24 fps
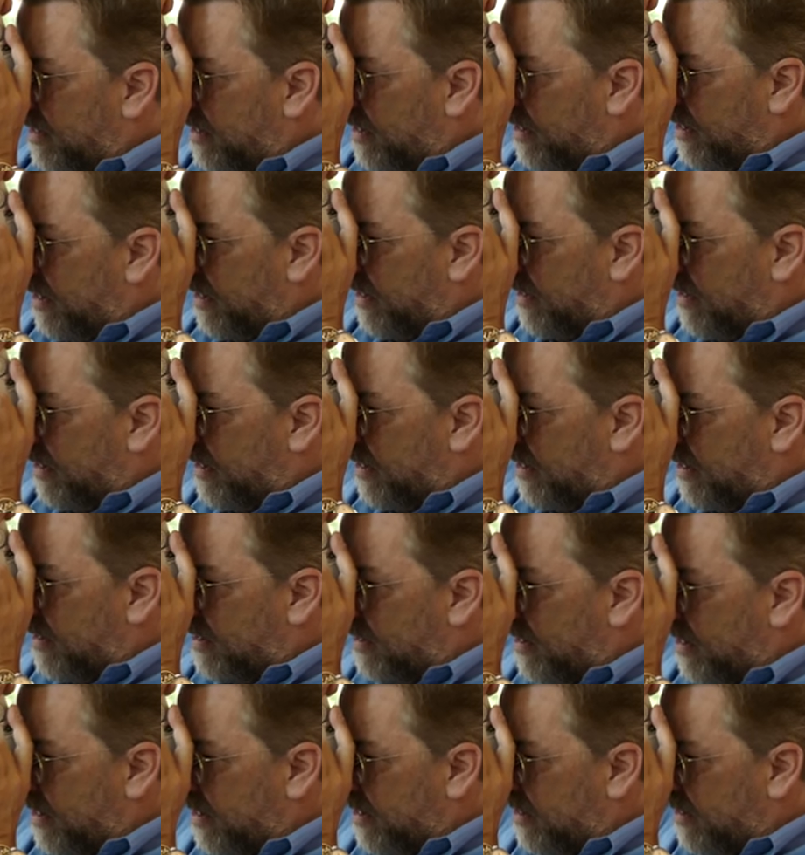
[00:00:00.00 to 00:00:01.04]
and there it
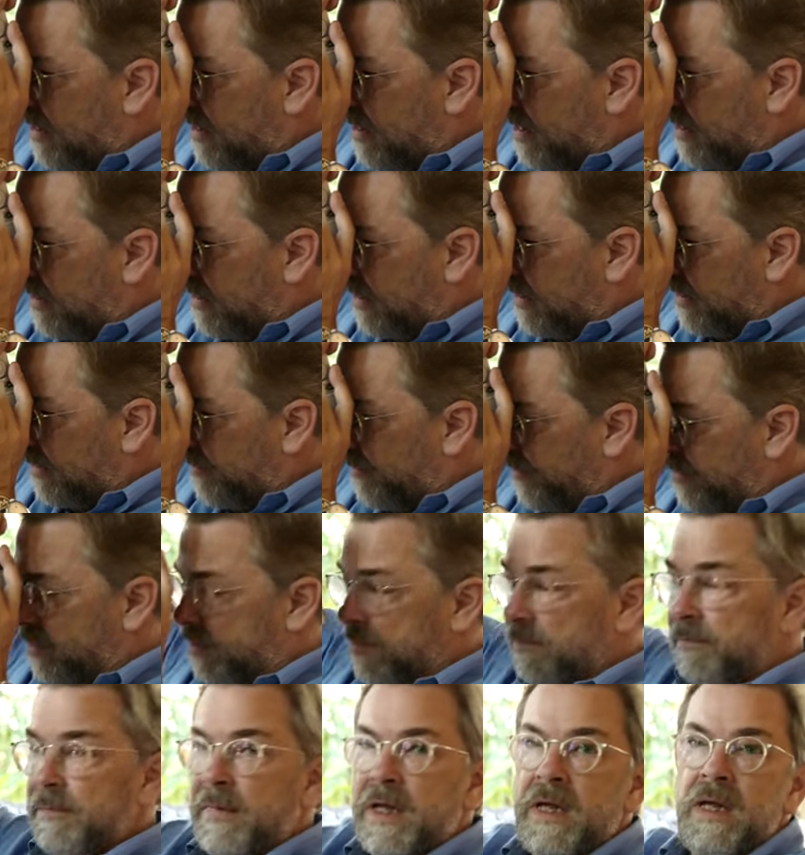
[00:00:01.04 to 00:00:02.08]
is again, I take the
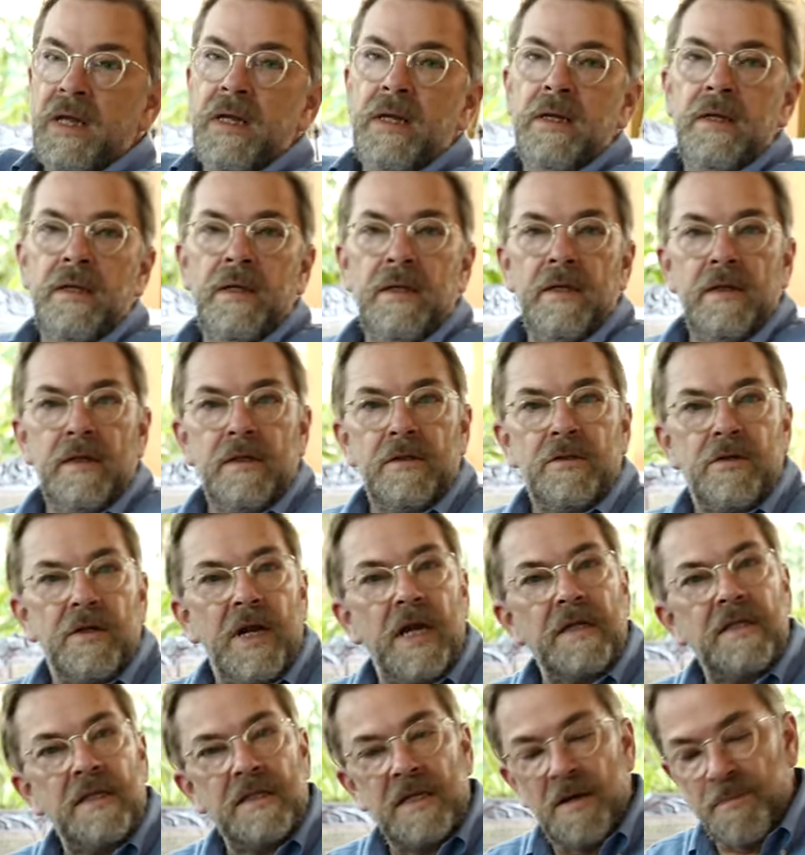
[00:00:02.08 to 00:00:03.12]
photo. So
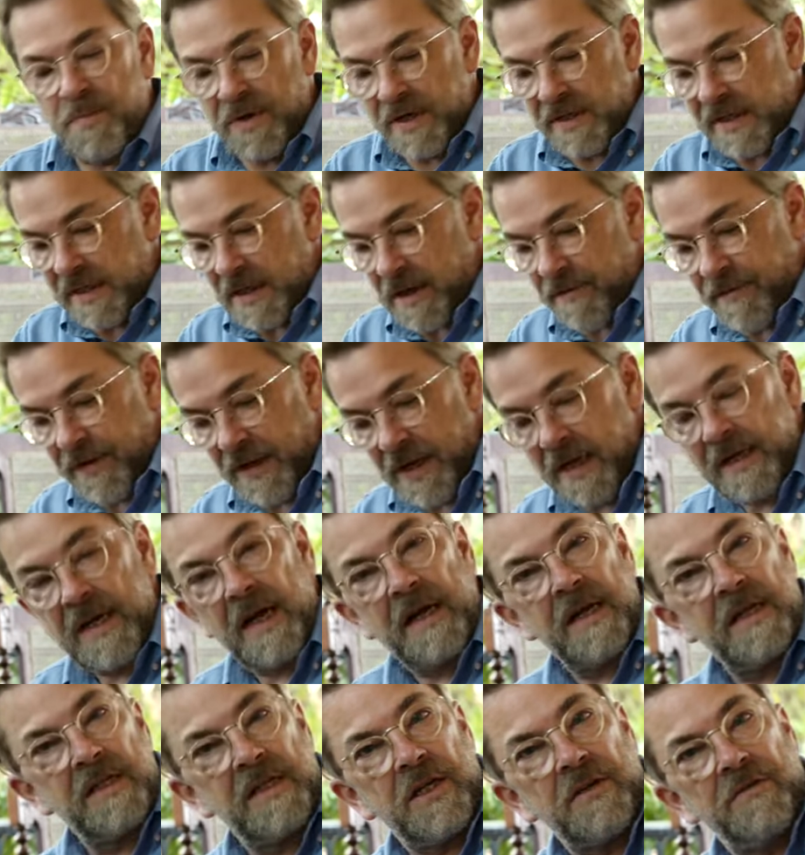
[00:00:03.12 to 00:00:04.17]
that's the simplicity of it, and
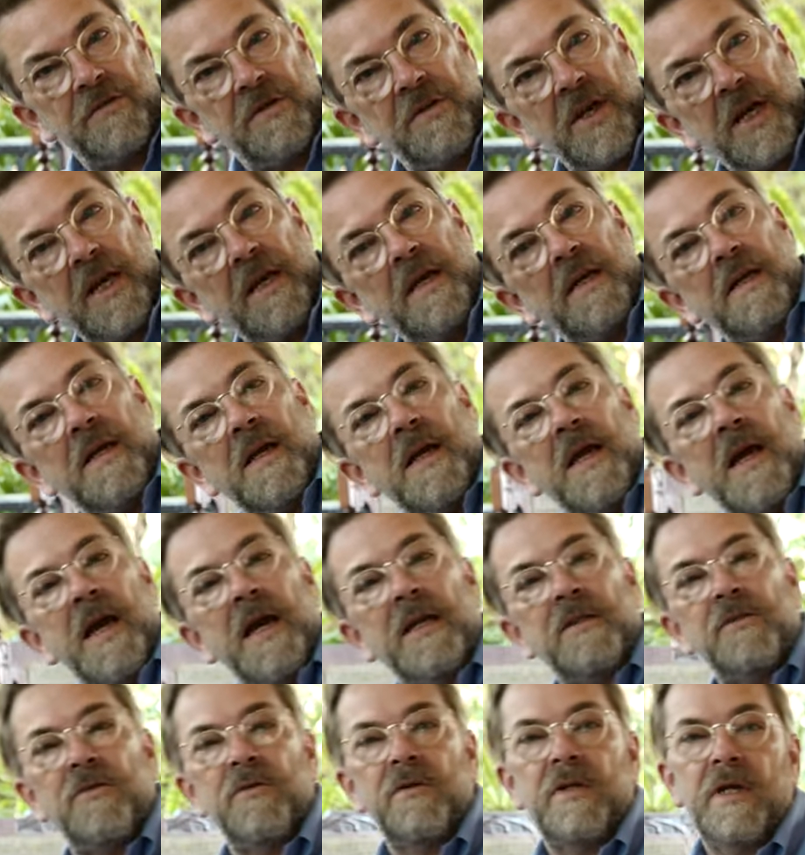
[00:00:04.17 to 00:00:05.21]
that is the trick I
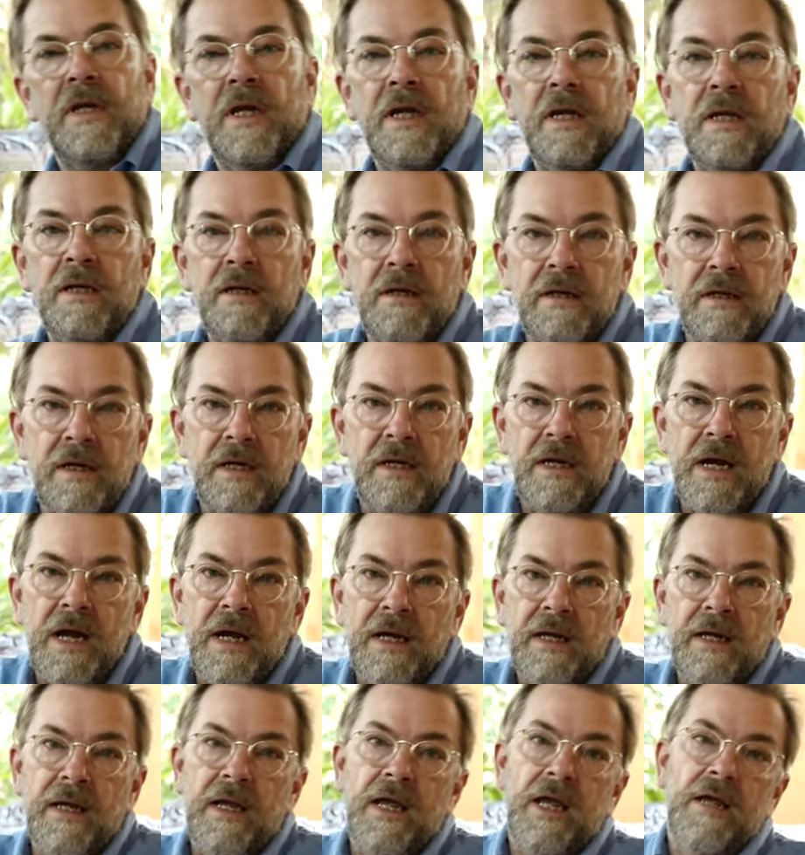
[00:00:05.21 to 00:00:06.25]
had today on the
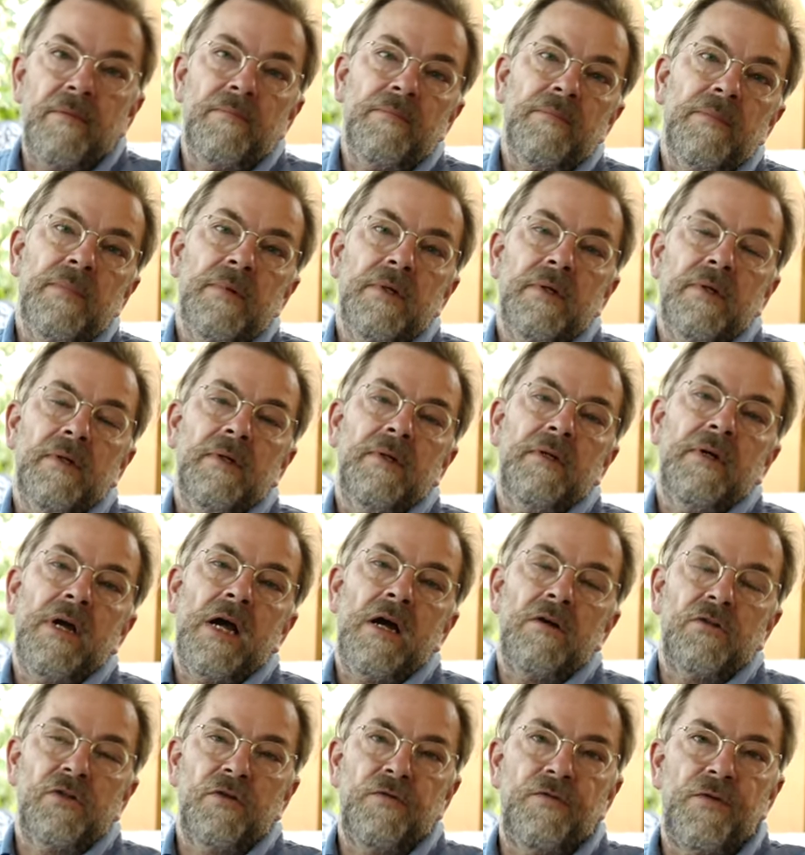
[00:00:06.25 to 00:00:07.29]
Leica M,
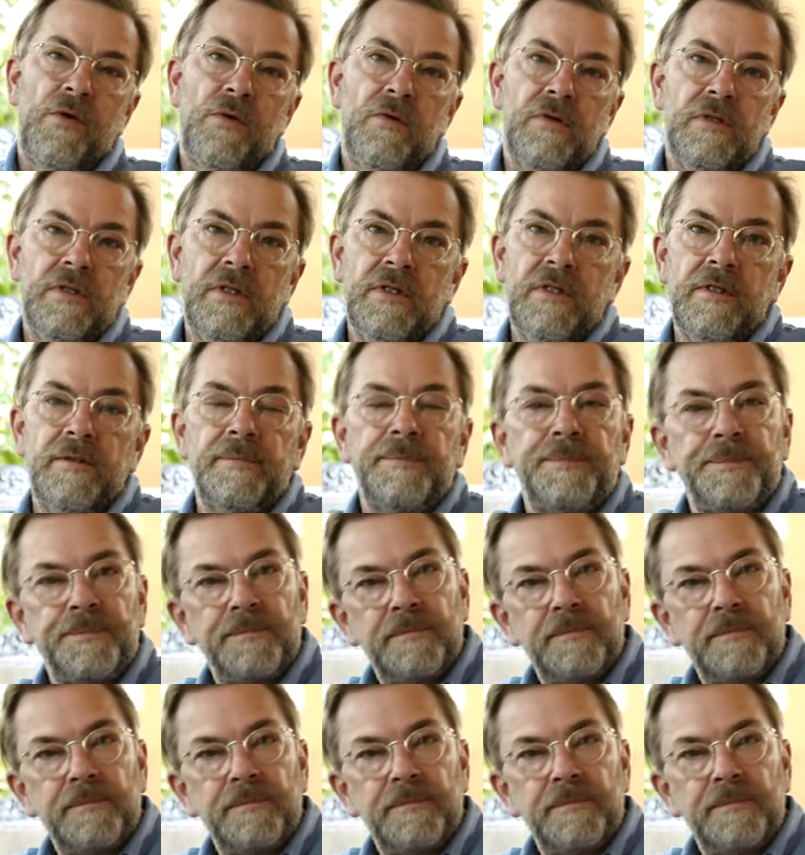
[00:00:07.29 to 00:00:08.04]
how to focus it.